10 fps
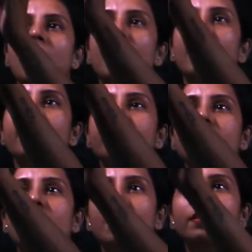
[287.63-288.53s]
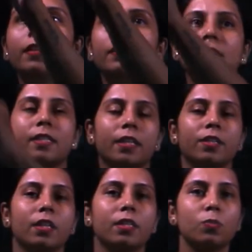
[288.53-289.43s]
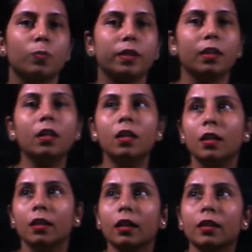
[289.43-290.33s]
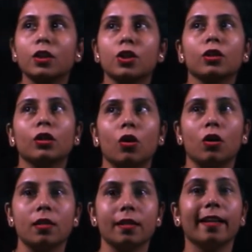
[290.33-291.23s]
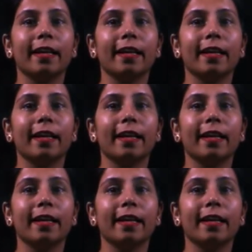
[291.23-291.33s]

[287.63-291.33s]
I have started the sentence with the condition clause.